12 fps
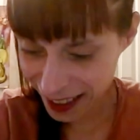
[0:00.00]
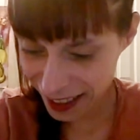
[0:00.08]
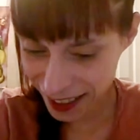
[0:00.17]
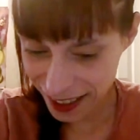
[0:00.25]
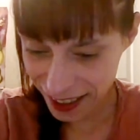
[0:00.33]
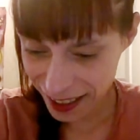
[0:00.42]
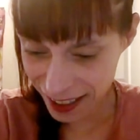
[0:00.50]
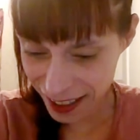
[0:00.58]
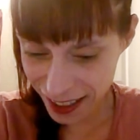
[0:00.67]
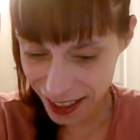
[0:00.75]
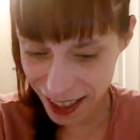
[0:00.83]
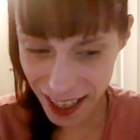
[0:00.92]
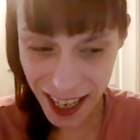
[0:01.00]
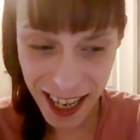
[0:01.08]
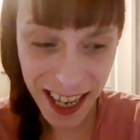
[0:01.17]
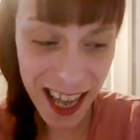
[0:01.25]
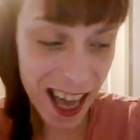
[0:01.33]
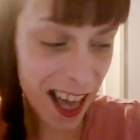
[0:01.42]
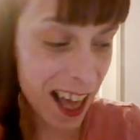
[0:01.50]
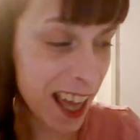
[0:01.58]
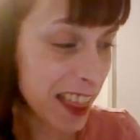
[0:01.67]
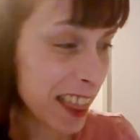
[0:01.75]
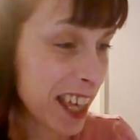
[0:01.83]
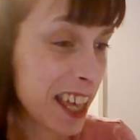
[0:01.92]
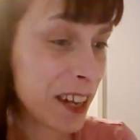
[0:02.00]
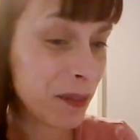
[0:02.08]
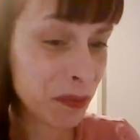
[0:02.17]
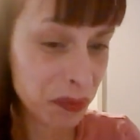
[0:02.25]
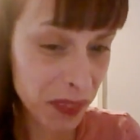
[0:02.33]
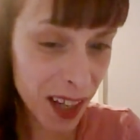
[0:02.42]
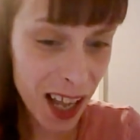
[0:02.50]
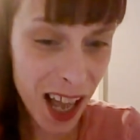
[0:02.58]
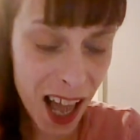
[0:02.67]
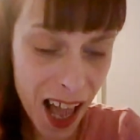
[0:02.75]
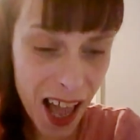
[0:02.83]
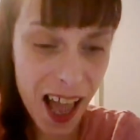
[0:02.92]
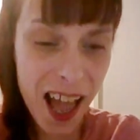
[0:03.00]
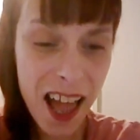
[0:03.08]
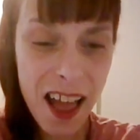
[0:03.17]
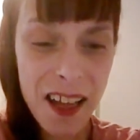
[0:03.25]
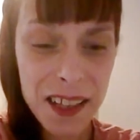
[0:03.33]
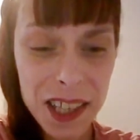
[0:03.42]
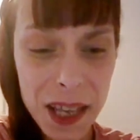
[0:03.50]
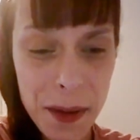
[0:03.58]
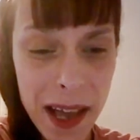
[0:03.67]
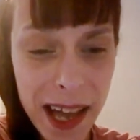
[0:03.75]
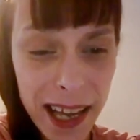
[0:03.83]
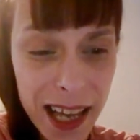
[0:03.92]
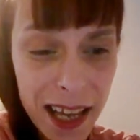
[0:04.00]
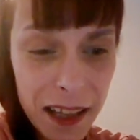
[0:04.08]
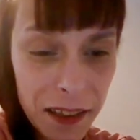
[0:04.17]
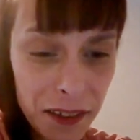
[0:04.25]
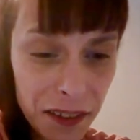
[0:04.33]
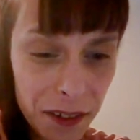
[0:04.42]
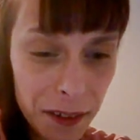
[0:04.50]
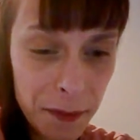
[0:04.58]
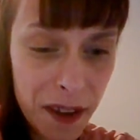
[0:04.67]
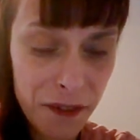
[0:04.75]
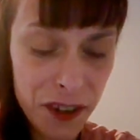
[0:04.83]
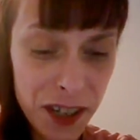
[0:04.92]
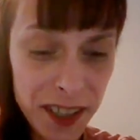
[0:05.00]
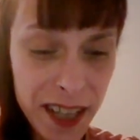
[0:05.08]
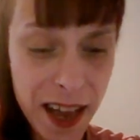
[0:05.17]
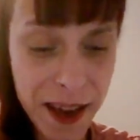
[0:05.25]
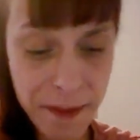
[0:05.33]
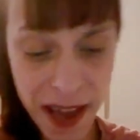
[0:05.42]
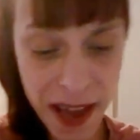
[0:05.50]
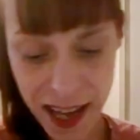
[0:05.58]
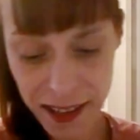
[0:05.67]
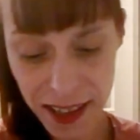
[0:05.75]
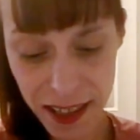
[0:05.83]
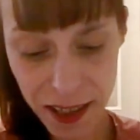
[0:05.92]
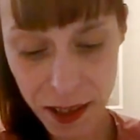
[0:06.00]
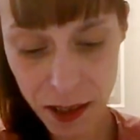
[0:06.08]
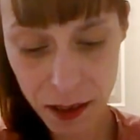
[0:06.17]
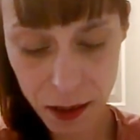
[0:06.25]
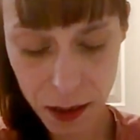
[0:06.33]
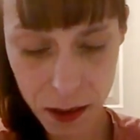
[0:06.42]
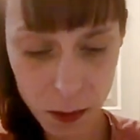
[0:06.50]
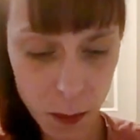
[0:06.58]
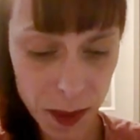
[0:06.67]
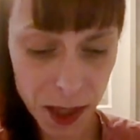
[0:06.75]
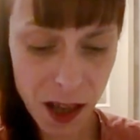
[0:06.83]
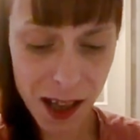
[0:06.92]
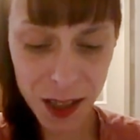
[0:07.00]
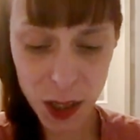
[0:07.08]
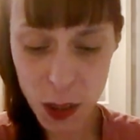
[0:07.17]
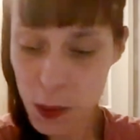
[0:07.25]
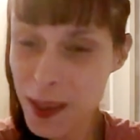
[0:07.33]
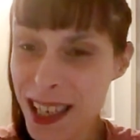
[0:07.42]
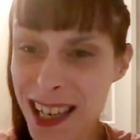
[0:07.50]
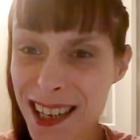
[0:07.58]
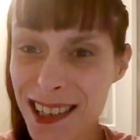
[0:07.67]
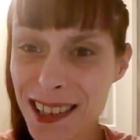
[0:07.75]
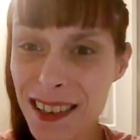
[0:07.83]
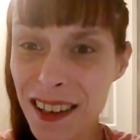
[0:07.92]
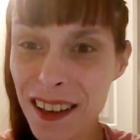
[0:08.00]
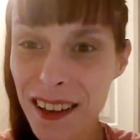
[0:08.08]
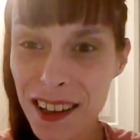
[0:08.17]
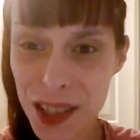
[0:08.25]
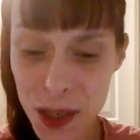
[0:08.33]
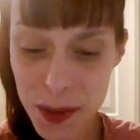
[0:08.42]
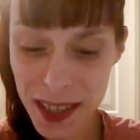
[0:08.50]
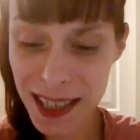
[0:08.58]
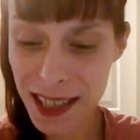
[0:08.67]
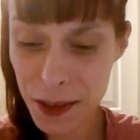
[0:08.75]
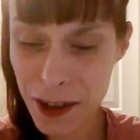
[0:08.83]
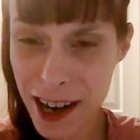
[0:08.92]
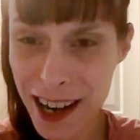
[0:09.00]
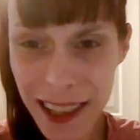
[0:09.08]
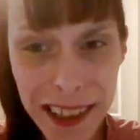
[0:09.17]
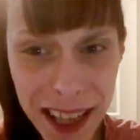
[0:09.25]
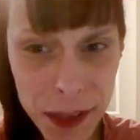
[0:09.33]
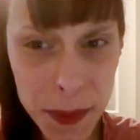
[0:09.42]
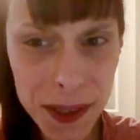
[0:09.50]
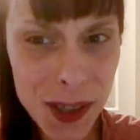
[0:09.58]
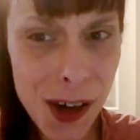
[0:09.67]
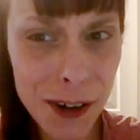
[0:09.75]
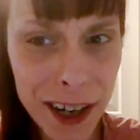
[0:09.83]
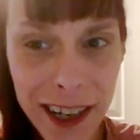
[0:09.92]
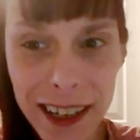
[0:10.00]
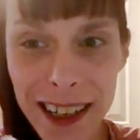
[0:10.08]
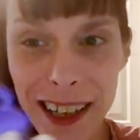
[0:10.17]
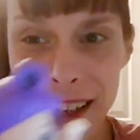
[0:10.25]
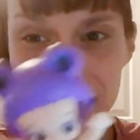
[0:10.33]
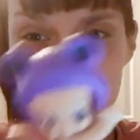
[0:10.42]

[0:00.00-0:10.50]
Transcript: And uh, yeah, and then also I got my first time I got these. What's it called? Twozies? Twozies, right? That's what it's called, right?